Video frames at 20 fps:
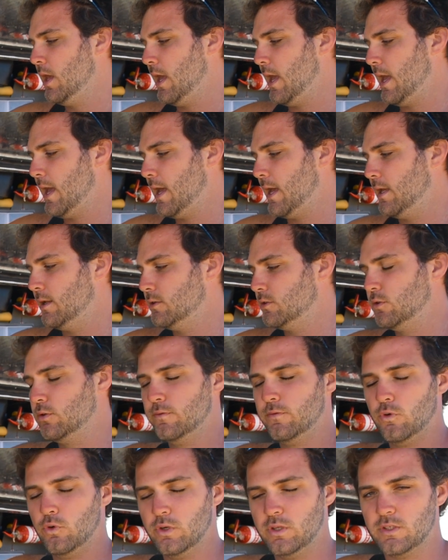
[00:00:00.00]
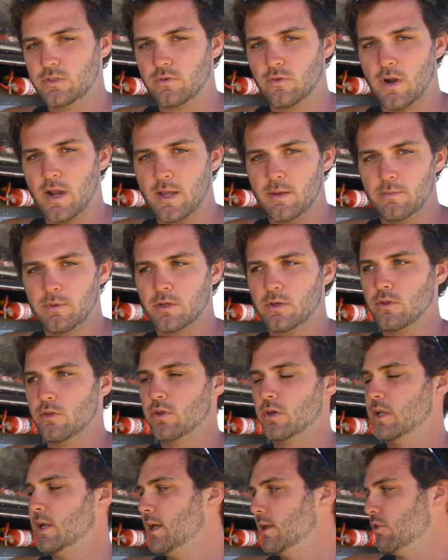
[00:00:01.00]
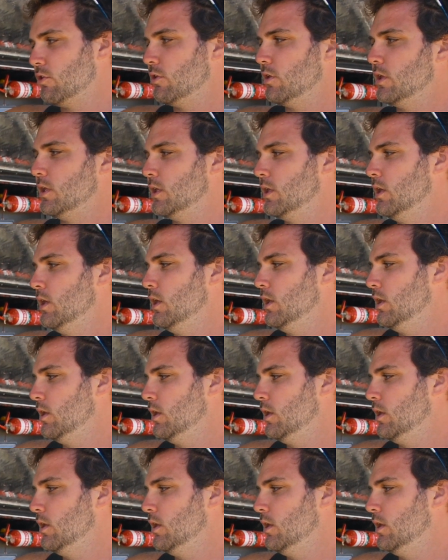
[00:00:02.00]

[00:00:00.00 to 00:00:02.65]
And 240 is great because you can actually,